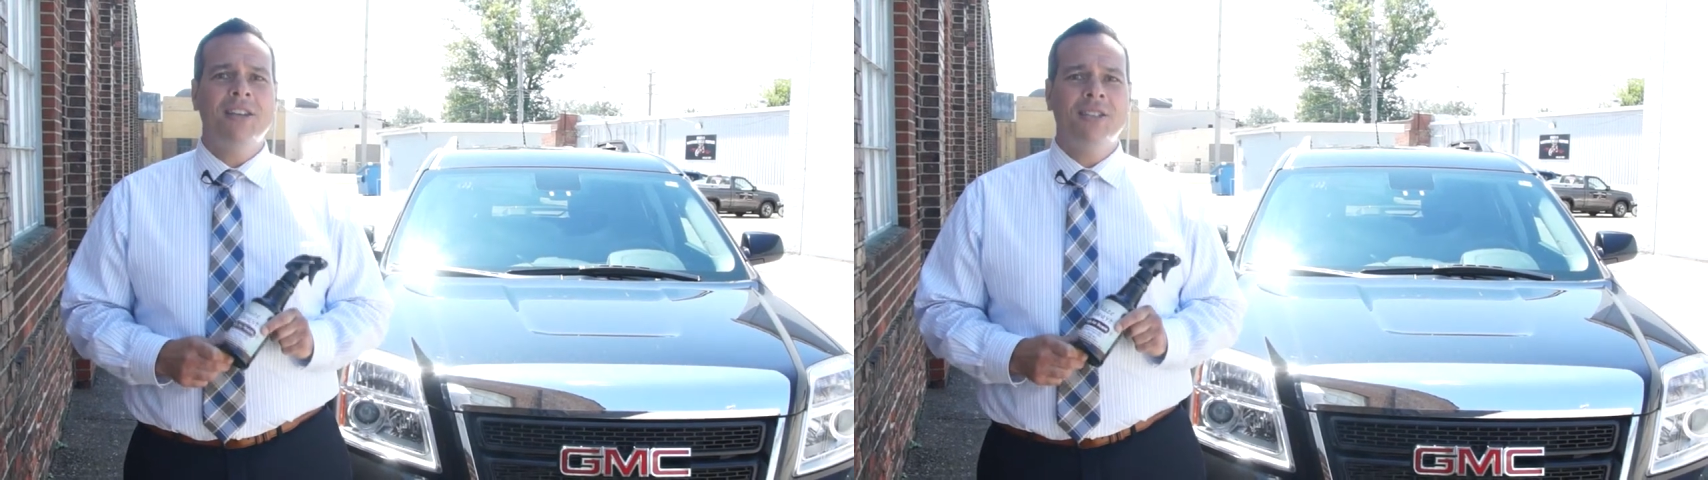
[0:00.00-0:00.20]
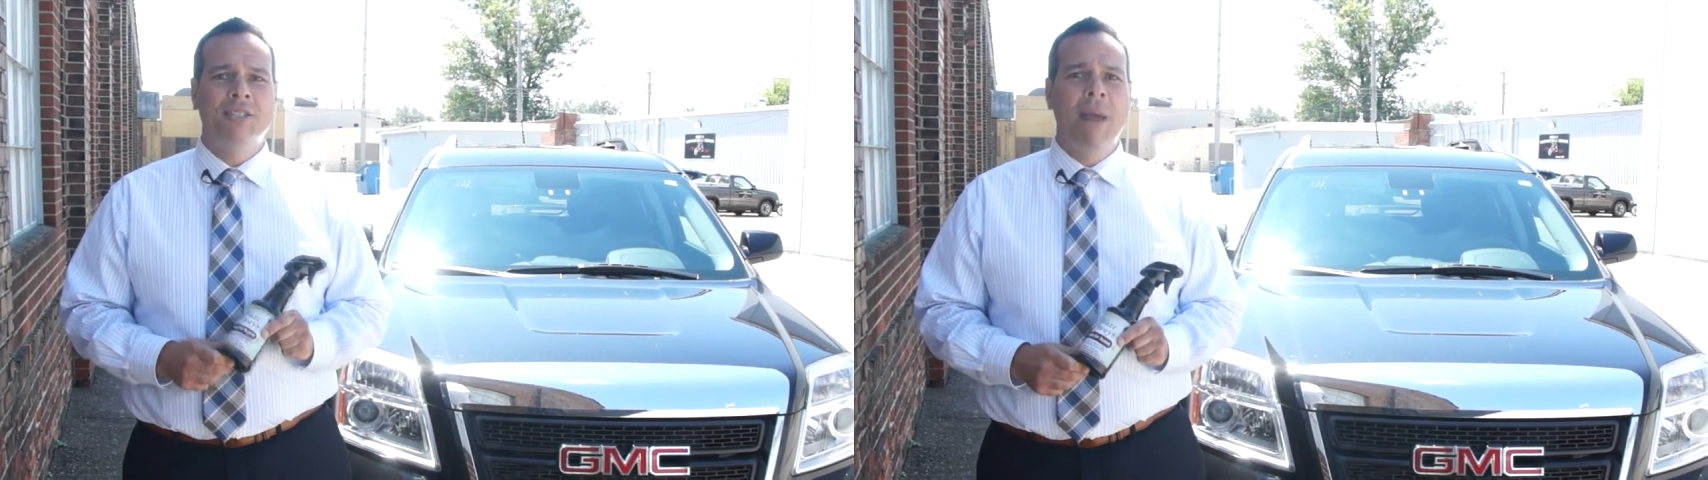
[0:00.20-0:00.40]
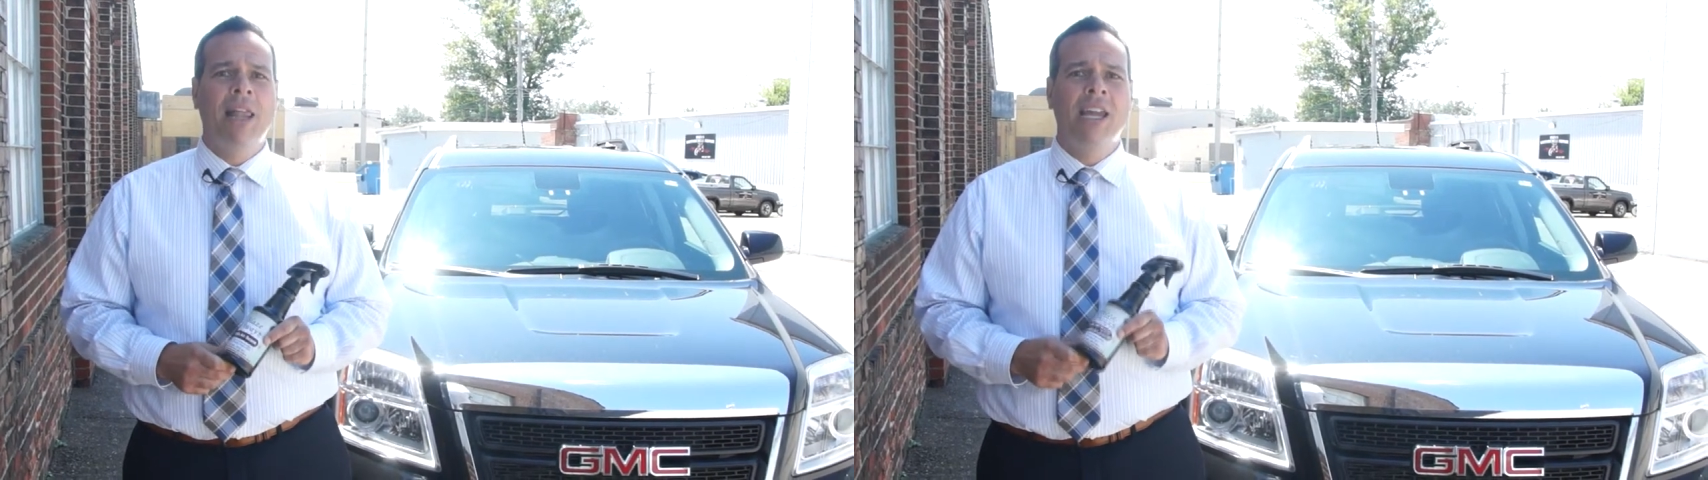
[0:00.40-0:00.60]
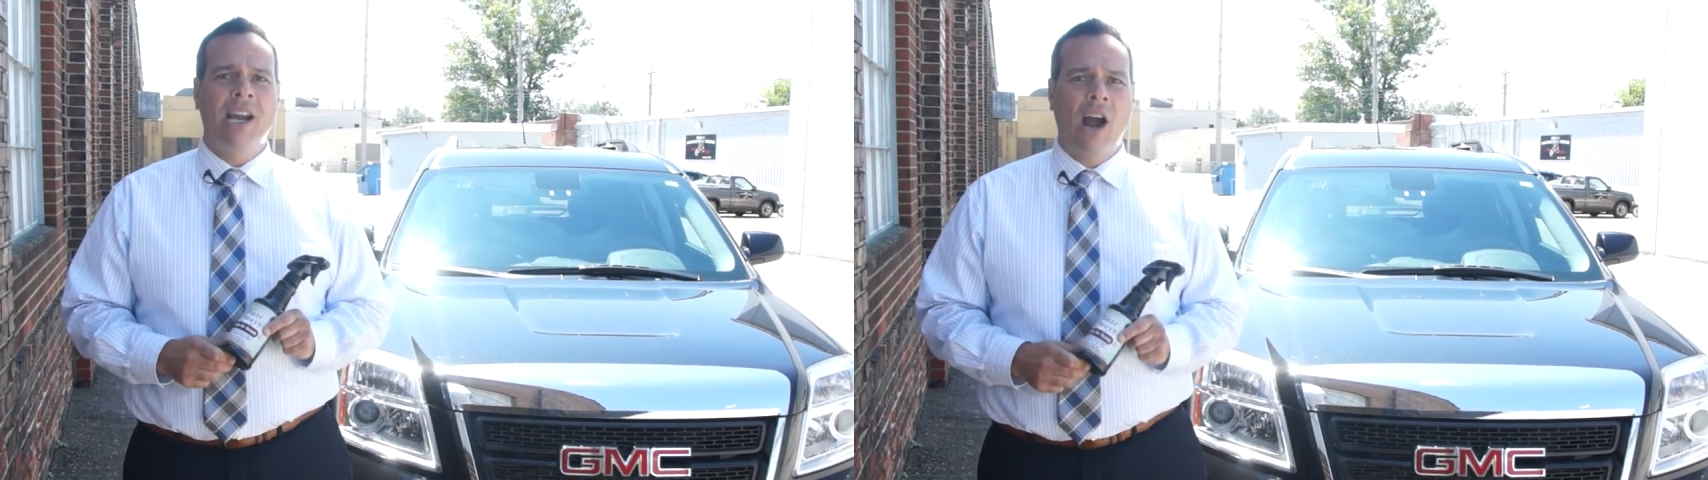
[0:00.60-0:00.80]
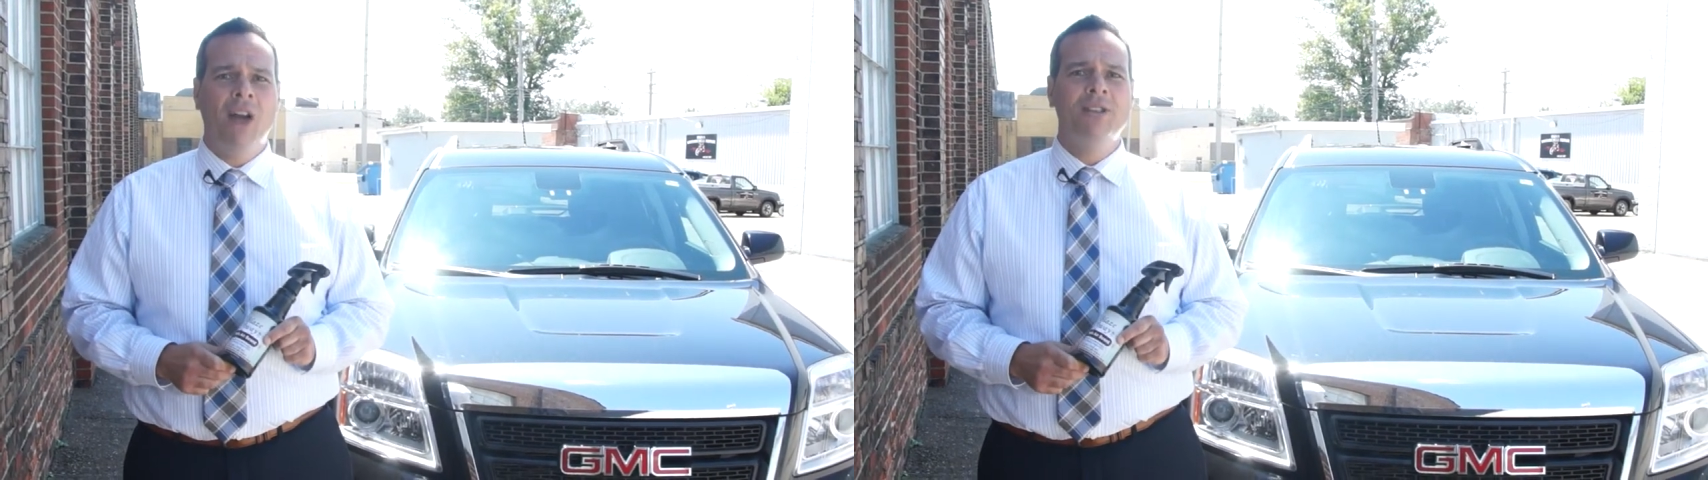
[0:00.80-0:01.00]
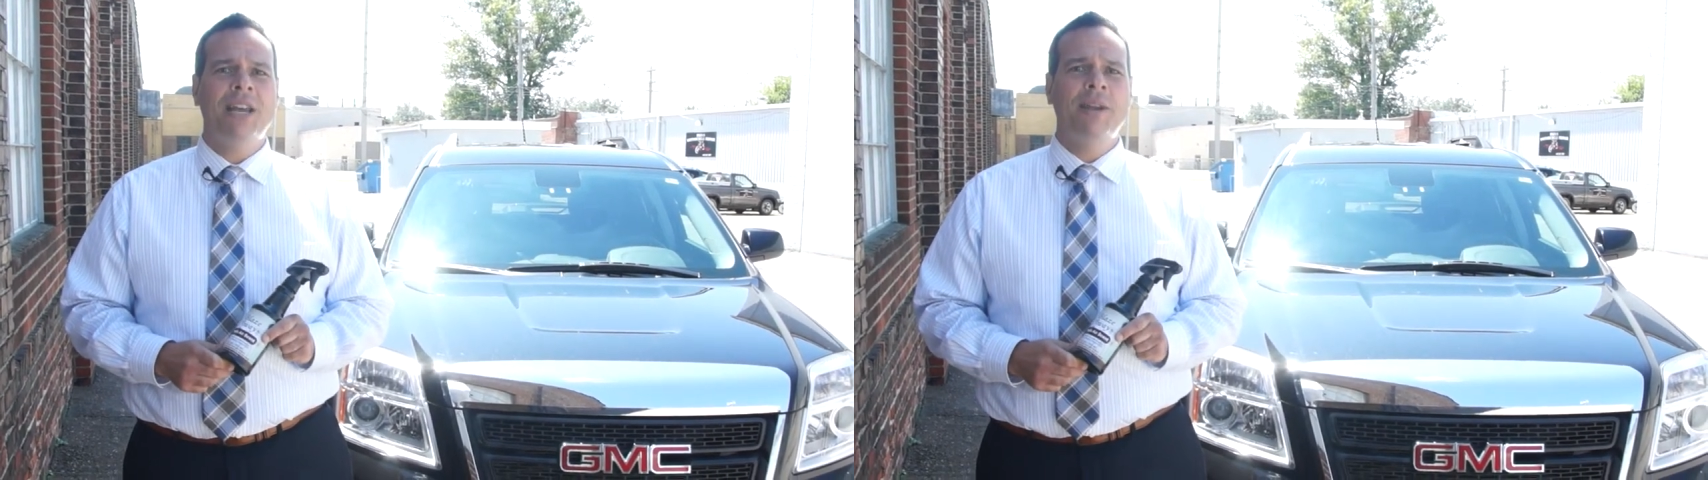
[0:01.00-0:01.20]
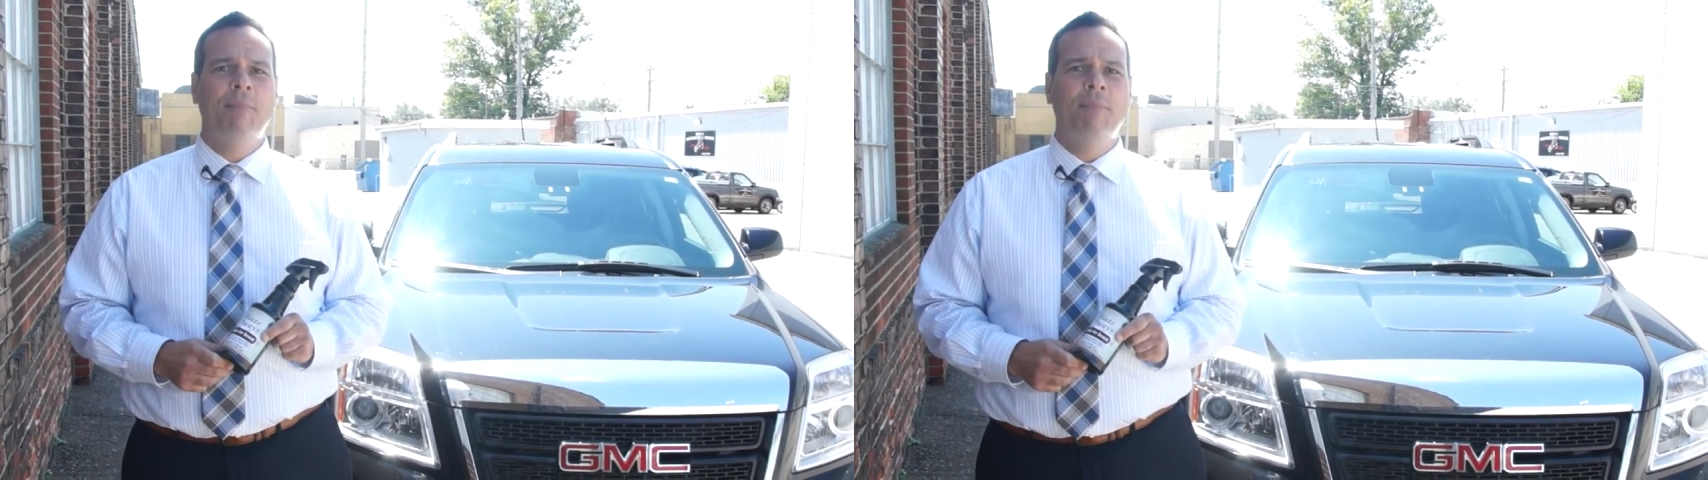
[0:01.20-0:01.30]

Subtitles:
smelling cars on the